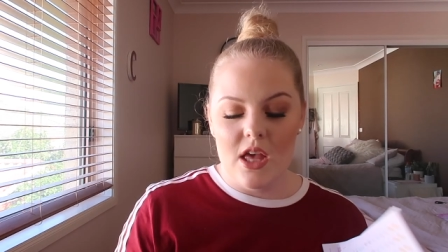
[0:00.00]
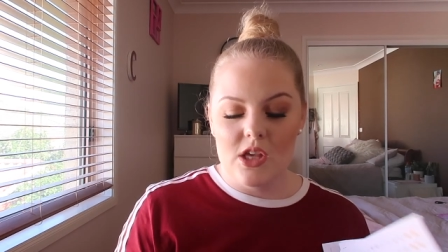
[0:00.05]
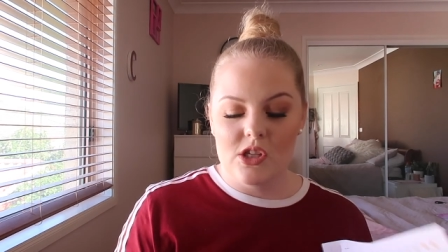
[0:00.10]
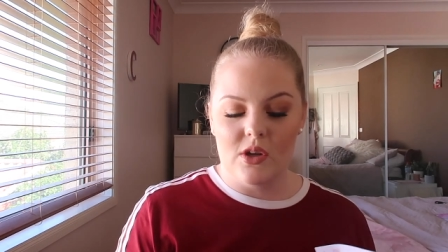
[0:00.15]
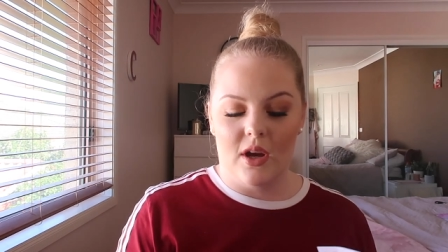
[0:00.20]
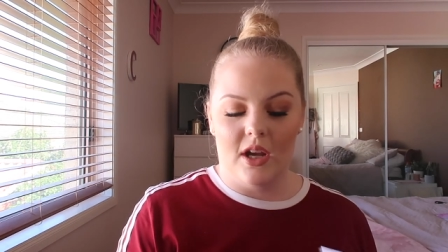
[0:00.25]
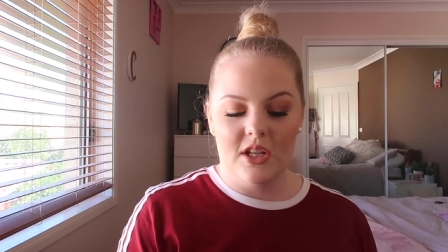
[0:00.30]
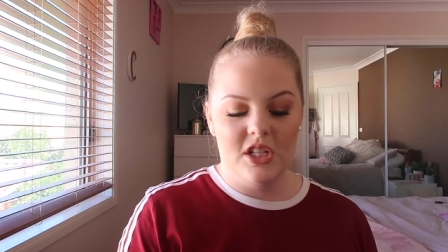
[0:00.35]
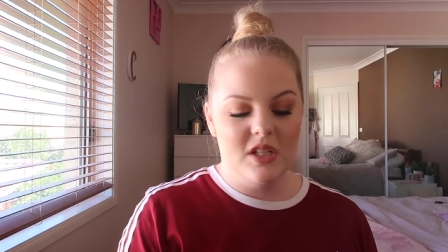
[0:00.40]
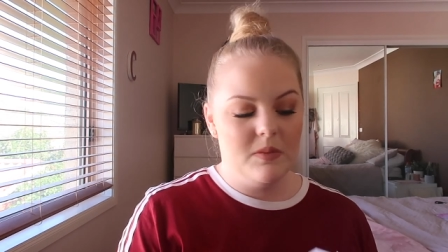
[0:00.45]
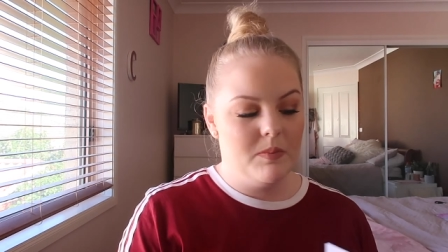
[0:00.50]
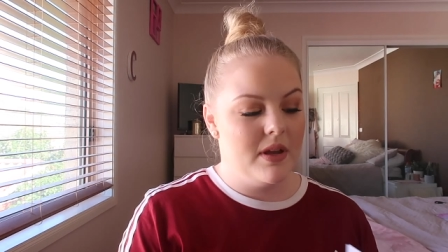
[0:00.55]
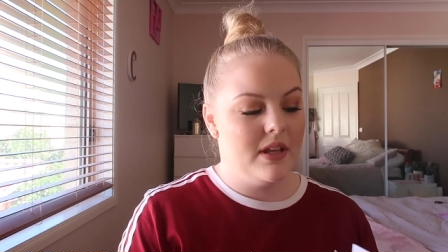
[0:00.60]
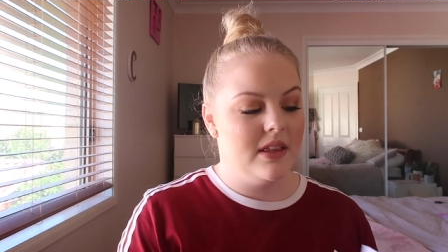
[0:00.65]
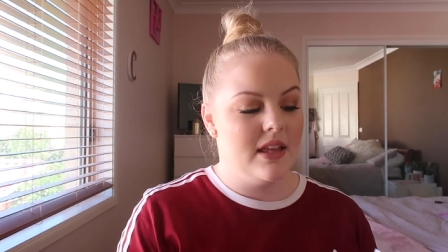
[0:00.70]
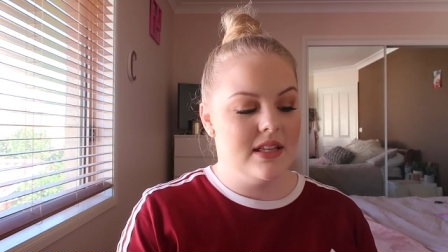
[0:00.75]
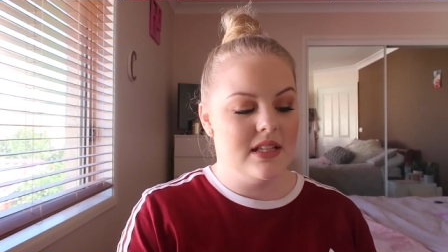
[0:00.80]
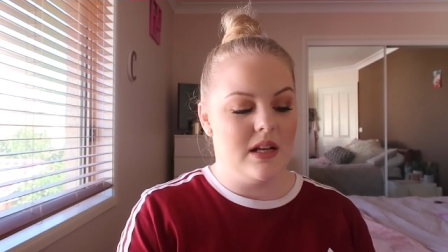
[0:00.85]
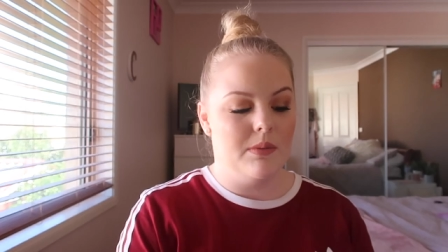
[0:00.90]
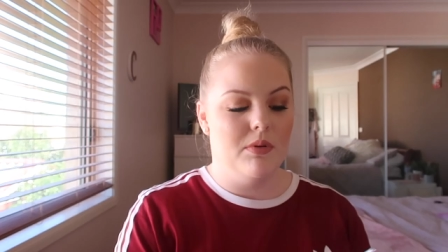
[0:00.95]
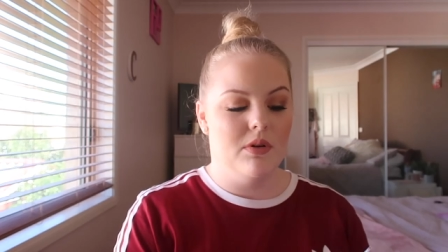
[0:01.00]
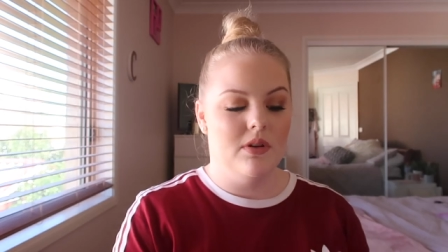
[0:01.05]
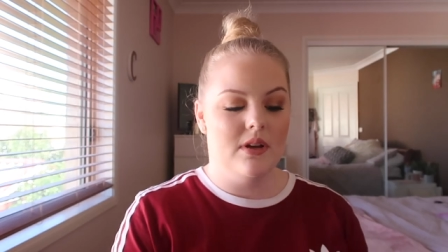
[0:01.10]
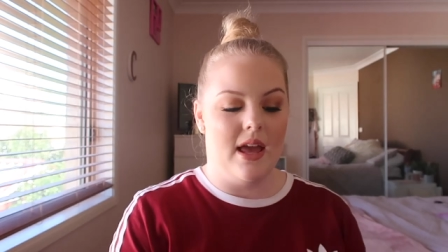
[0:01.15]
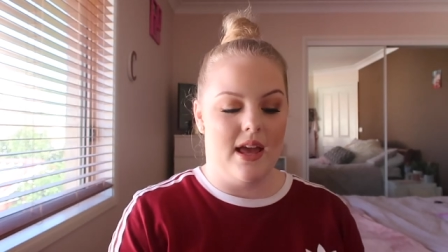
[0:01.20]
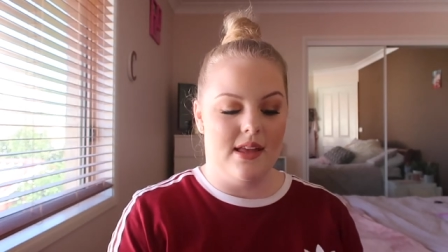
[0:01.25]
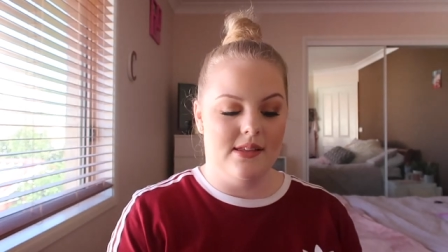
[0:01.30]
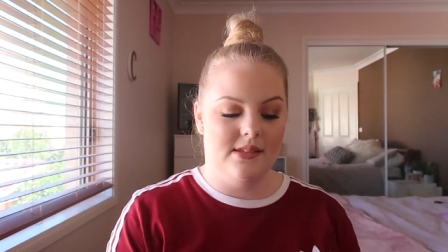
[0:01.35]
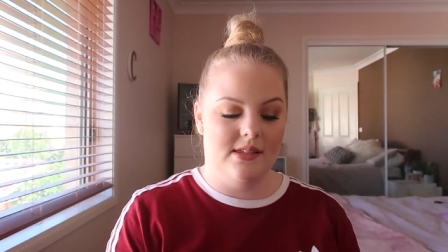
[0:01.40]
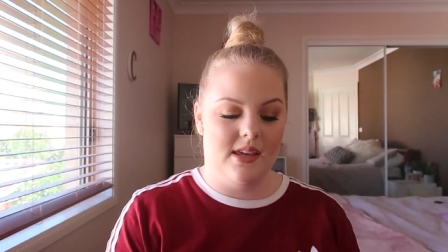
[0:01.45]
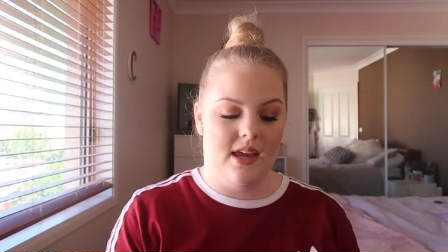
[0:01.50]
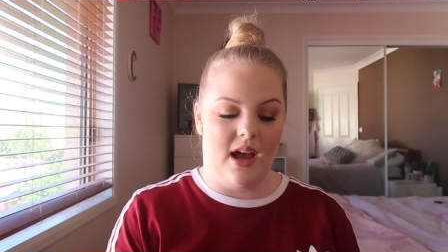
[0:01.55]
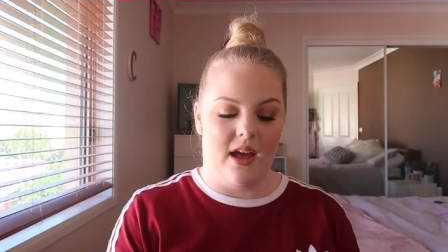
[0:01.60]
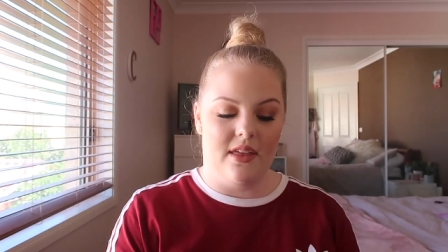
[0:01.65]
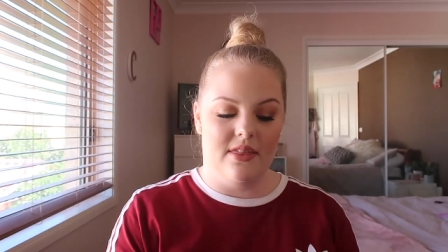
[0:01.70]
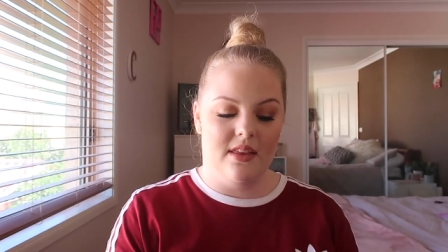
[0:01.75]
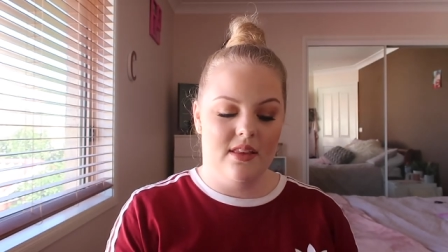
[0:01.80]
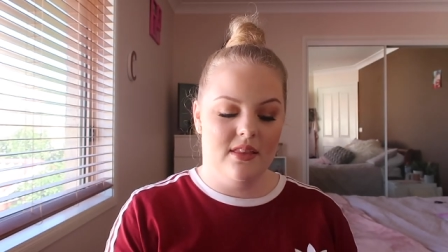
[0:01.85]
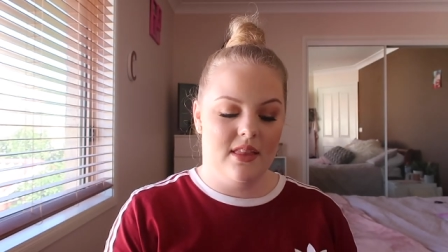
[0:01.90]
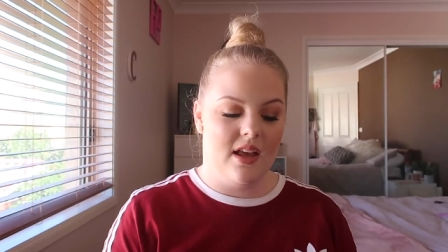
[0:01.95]
So I just picked these up on Etsy.
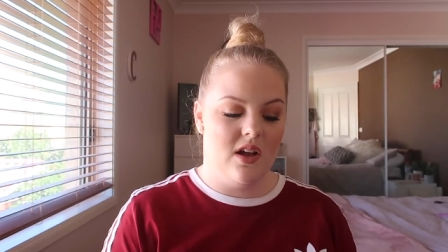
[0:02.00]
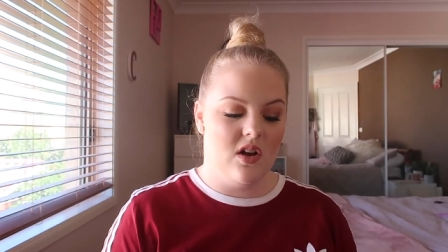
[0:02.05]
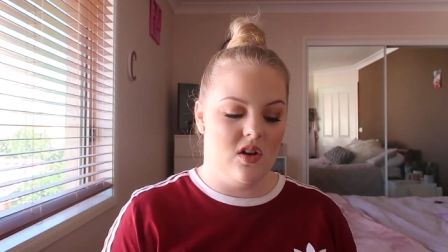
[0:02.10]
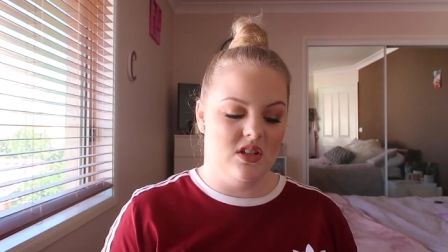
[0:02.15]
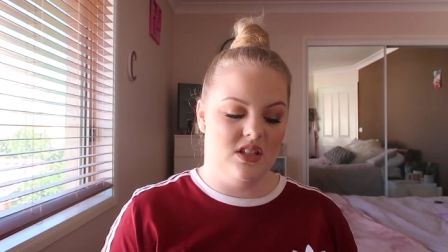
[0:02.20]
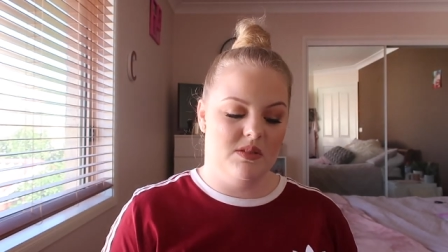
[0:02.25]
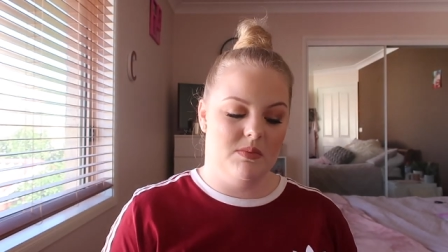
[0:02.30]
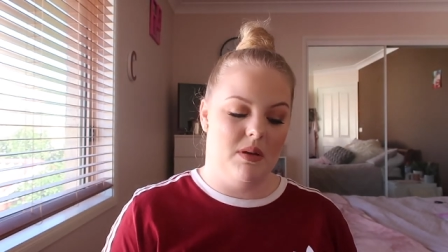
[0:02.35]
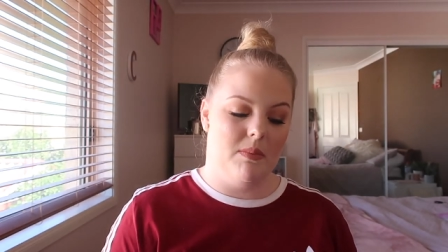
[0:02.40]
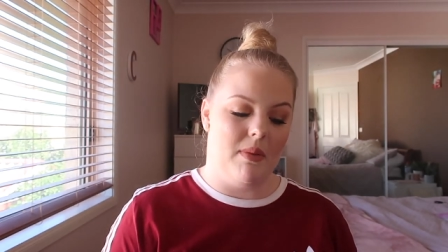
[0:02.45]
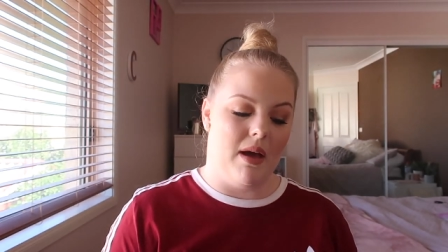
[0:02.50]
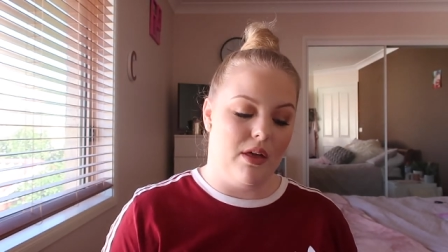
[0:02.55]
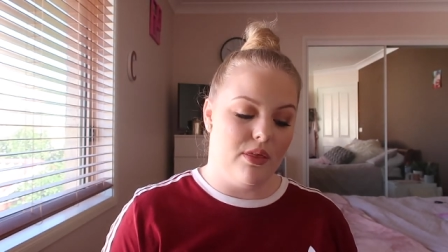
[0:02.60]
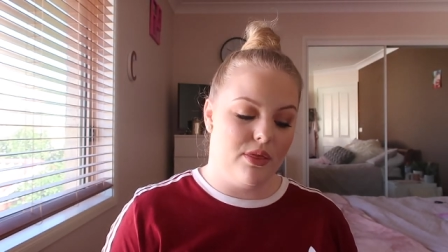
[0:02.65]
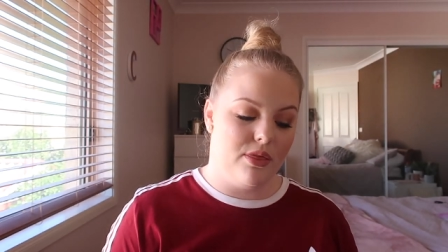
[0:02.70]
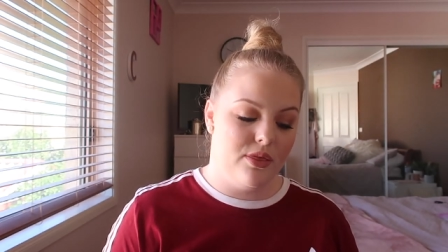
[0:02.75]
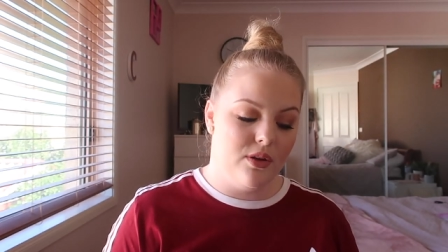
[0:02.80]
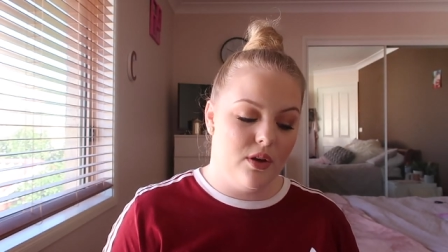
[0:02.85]
I think they cost me about